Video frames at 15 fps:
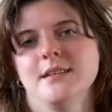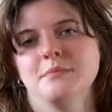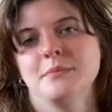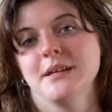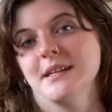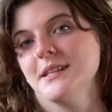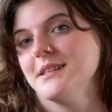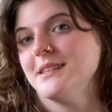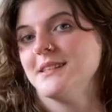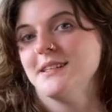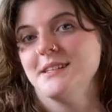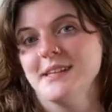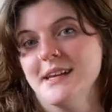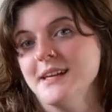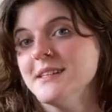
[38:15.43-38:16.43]
But the
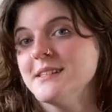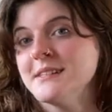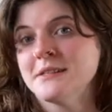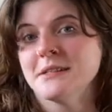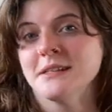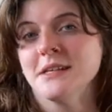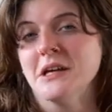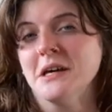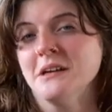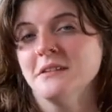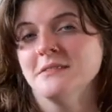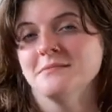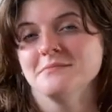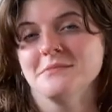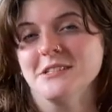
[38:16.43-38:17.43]
day is still young
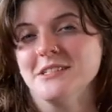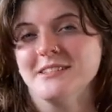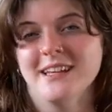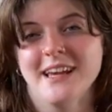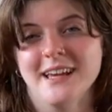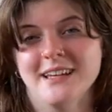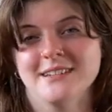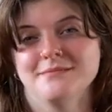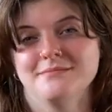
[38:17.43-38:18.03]
today.